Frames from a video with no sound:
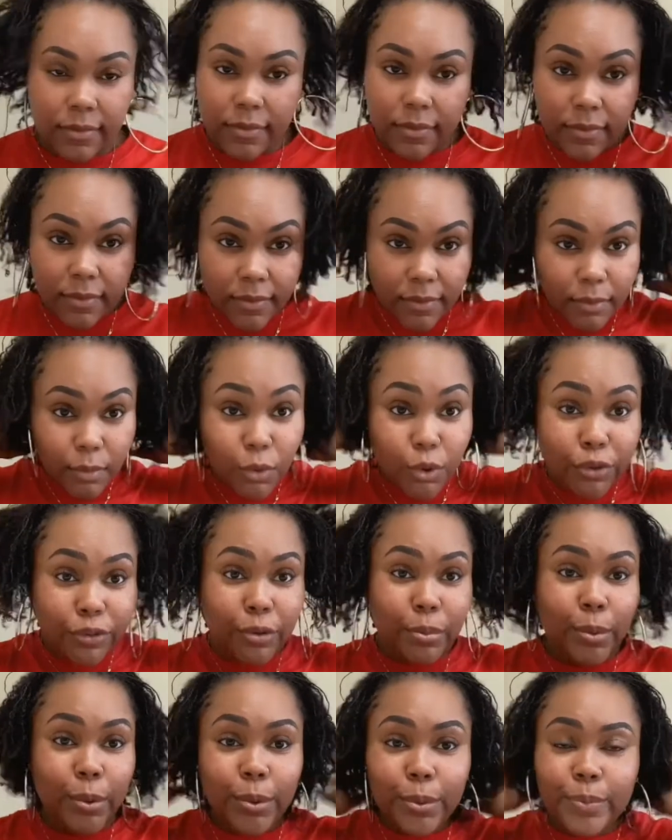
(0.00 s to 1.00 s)

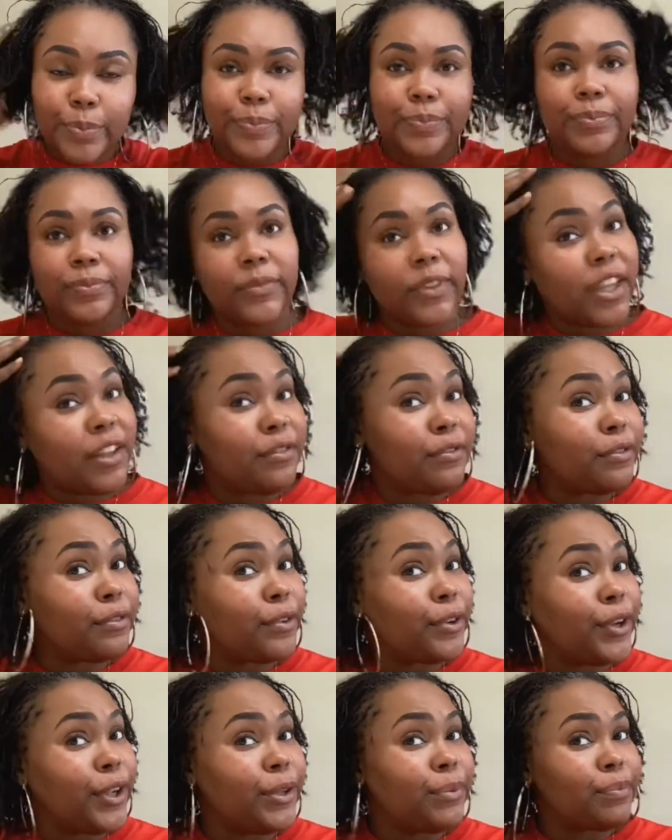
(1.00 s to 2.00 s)
movable and
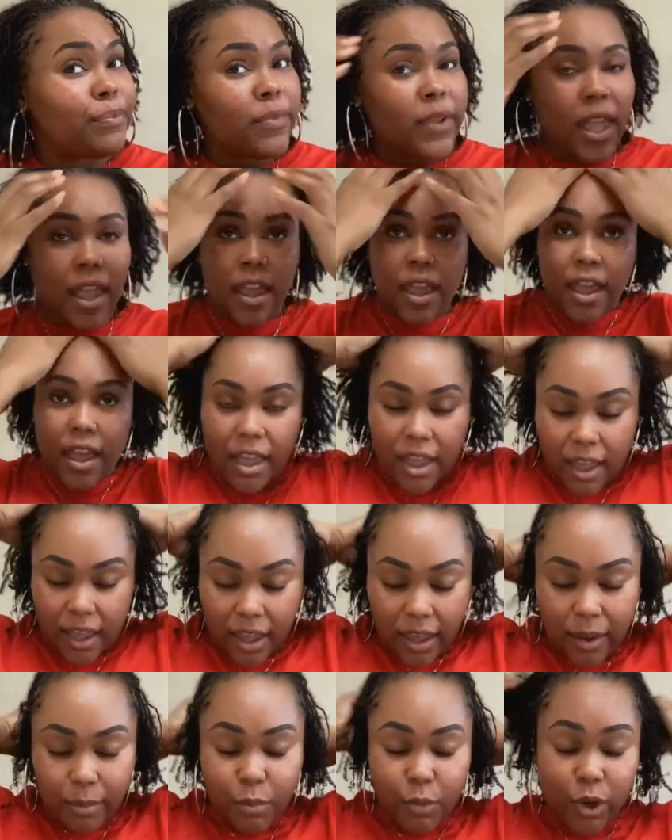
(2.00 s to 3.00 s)
free
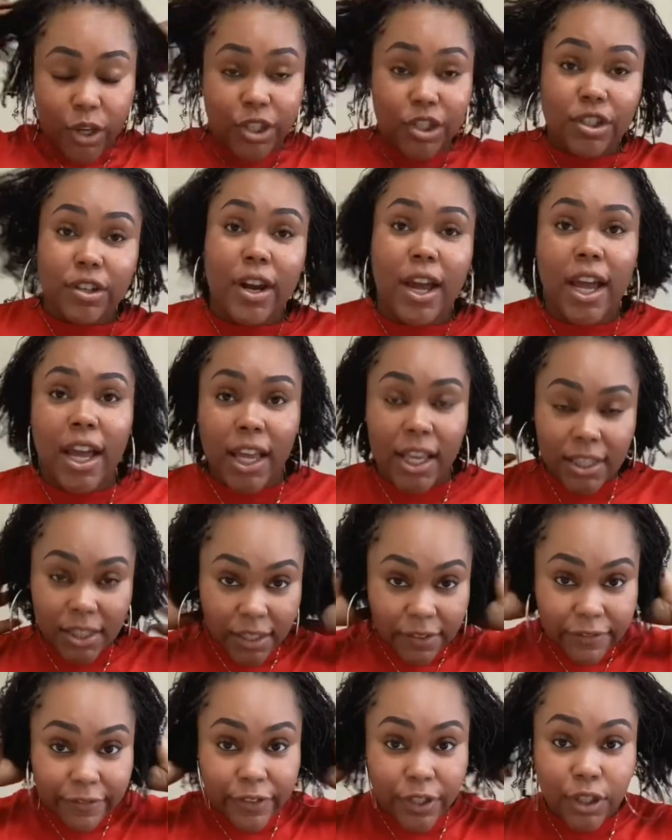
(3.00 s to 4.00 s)
and moisturized.
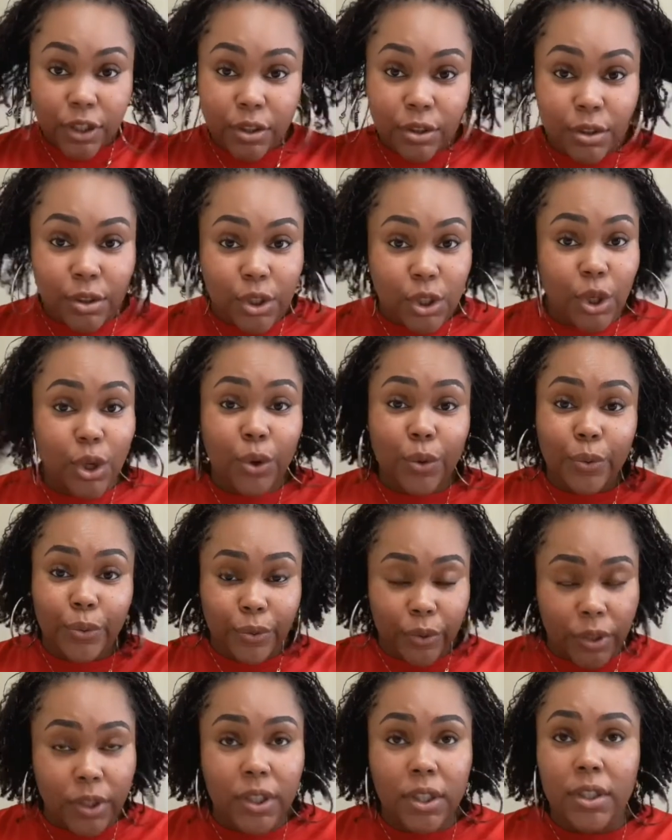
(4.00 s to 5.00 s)
It feels
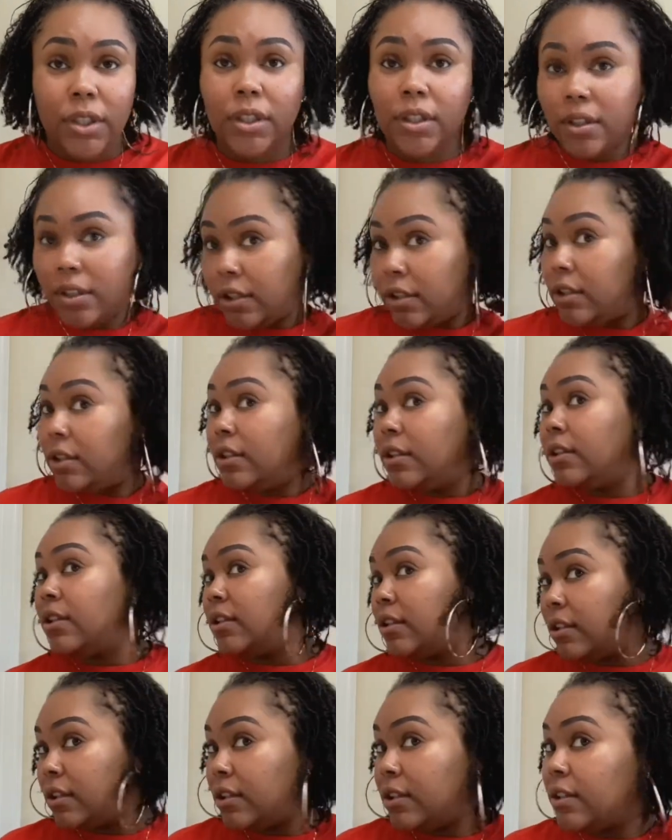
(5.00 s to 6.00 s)
really good.
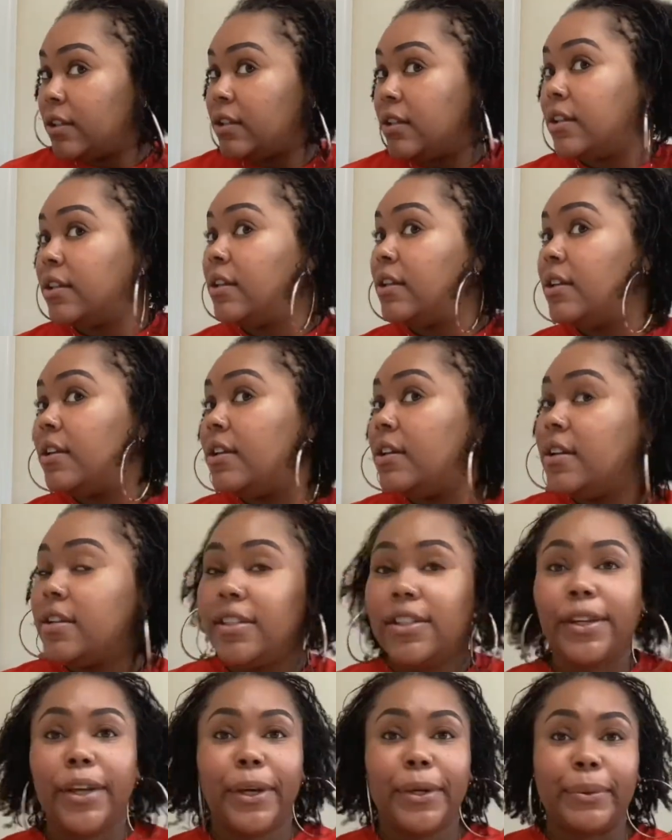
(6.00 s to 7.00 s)
So
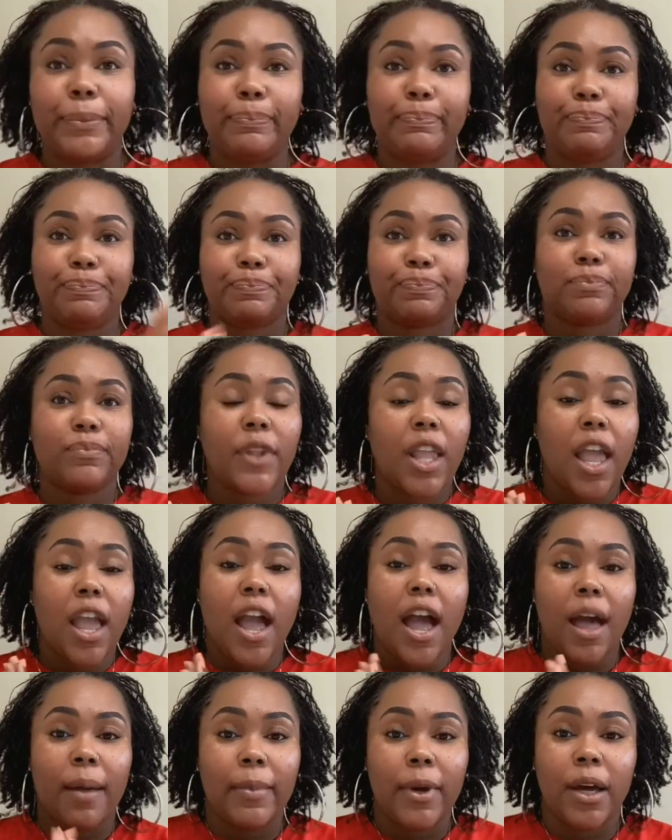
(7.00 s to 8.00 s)
yeah,
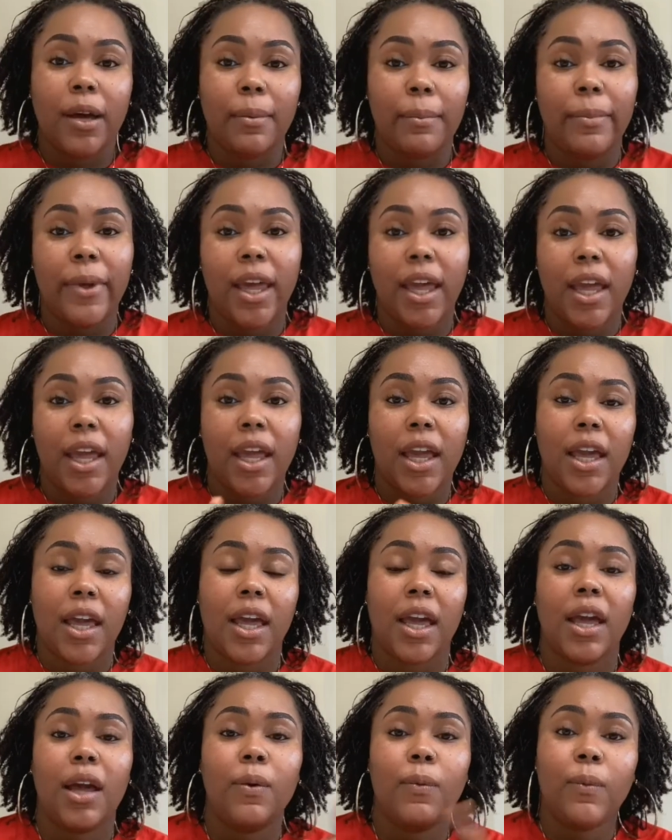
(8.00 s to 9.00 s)
I'm gonna come back
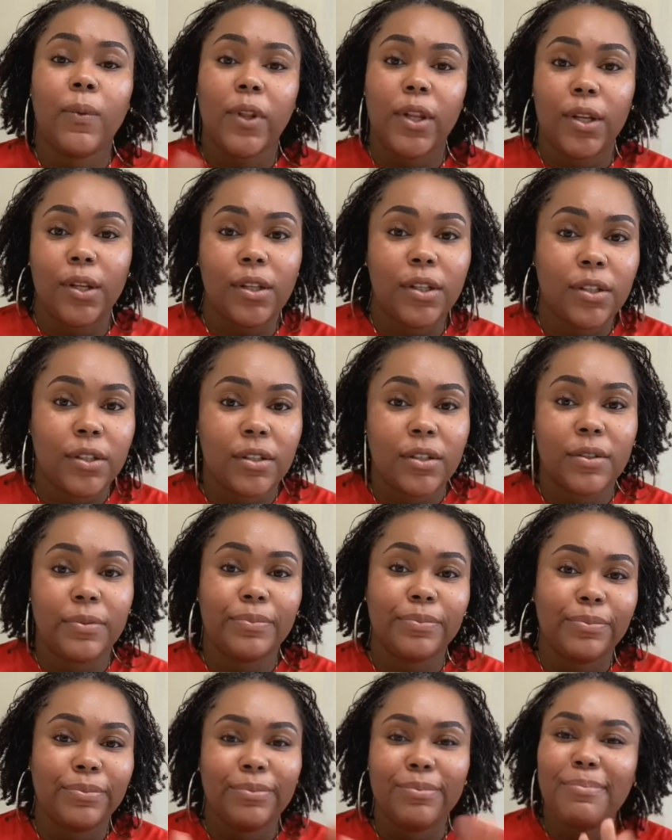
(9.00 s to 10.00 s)
with a little
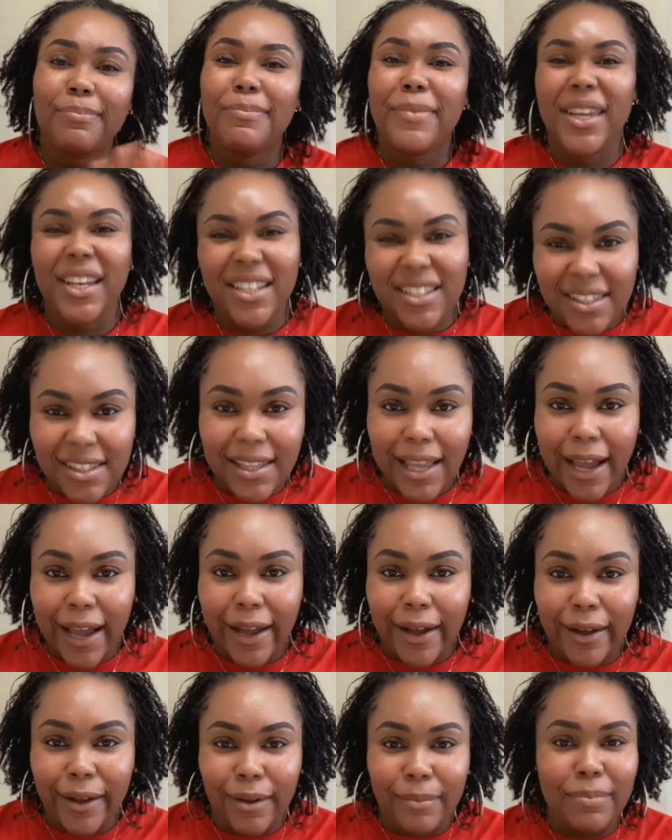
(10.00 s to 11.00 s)
mini
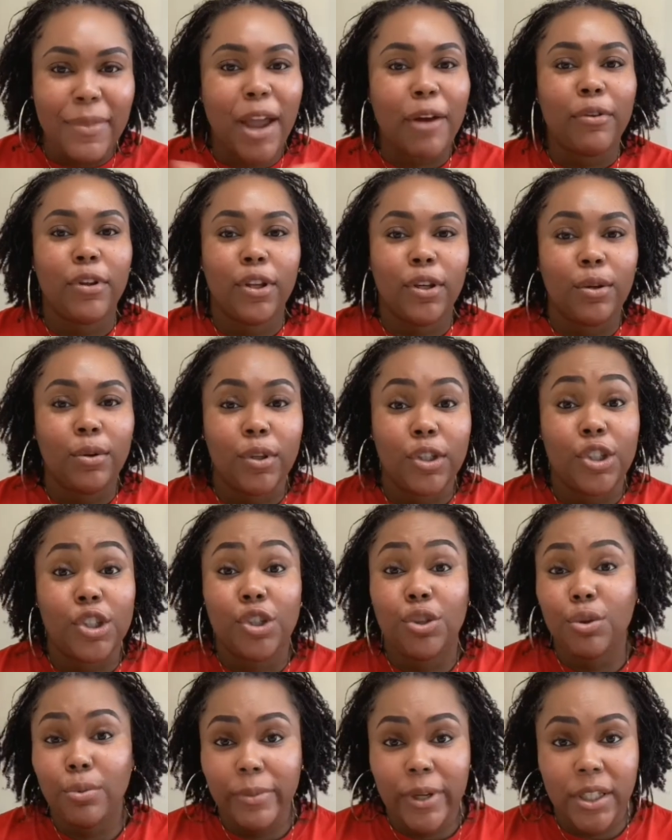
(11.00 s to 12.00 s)
style. I'm not really doing
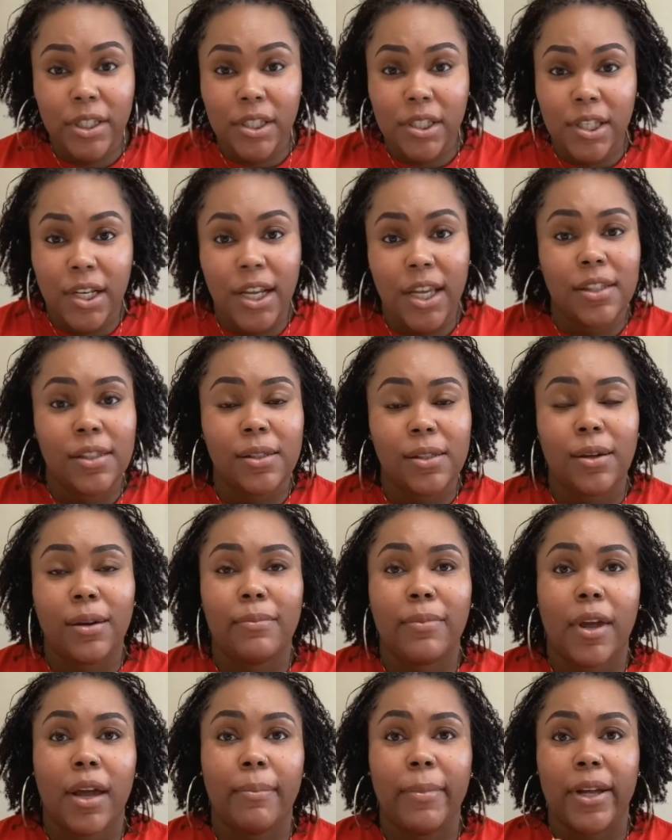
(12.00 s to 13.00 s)
too much today, so I'm
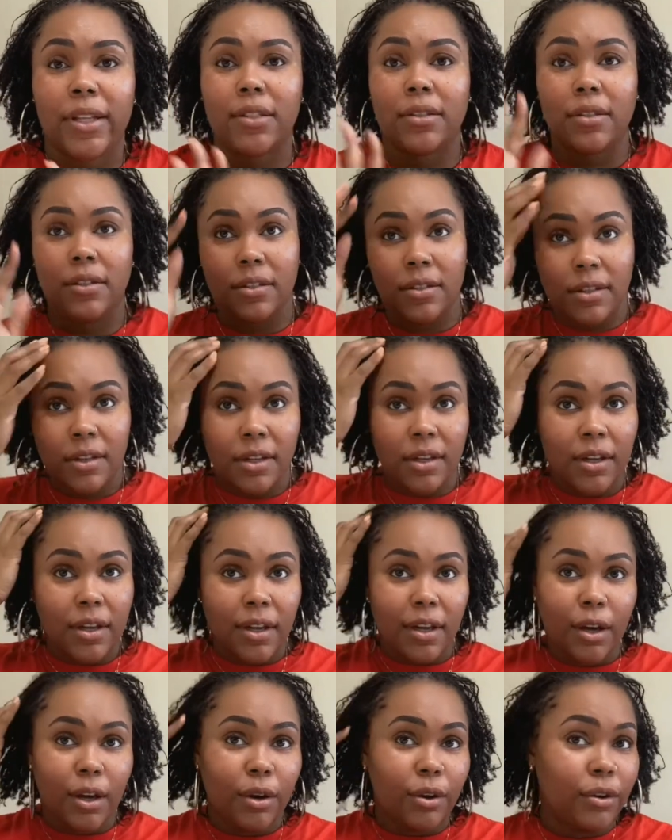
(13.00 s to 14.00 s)
not about to
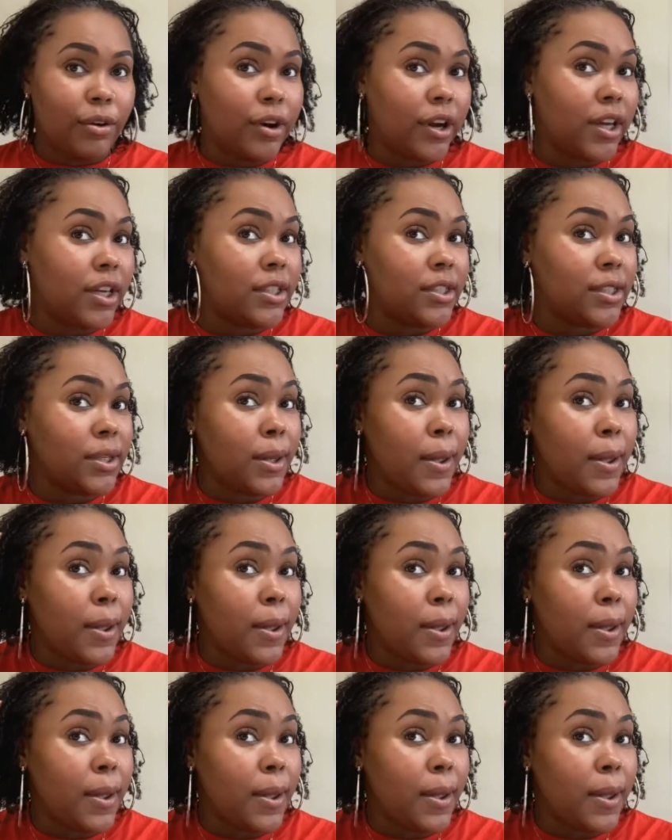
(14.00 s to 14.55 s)
go crazy,